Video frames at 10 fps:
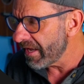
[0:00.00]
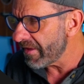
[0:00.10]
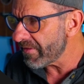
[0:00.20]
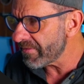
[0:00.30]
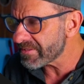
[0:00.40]

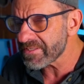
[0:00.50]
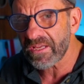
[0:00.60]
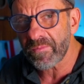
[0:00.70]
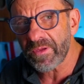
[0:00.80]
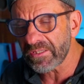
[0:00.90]
And then this is
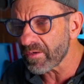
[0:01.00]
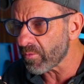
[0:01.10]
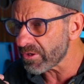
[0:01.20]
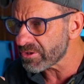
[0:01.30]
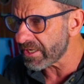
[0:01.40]
gonna be a little
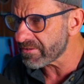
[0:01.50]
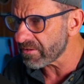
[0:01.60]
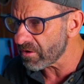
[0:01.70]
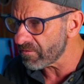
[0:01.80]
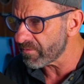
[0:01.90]
more
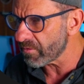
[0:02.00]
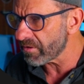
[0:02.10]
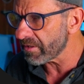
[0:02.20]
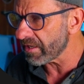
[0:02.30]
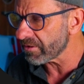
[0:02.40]
gentle, go
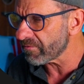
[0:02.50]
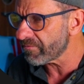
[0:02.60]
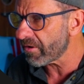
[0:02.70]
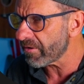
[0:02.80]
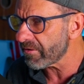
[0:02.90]
forward a little
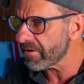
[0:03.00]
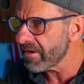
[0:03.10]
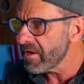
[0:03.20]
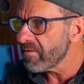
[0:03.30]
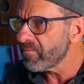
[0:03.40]
farther,
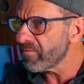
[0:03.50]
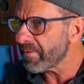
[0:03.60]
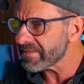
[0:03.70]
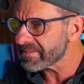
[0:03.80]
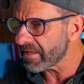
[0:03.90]
move
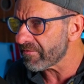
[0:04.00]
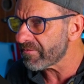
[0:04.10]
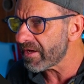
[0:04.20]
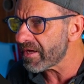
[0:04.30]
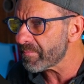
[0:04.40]
myself
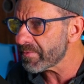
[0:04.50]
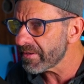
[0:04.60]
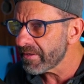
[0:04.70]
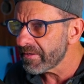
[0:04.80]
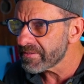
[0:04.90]
up,
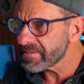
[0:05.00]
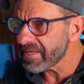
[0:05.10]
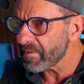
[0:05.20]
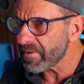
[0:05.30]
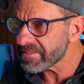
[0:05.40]

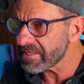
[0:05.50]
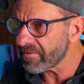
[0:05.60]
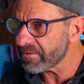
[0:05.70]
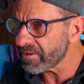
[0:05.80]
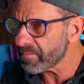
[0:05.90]
scale
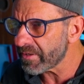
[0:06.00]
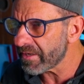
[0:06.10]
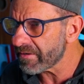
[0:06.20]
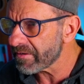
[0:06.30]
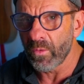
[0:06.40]
myself a little bit.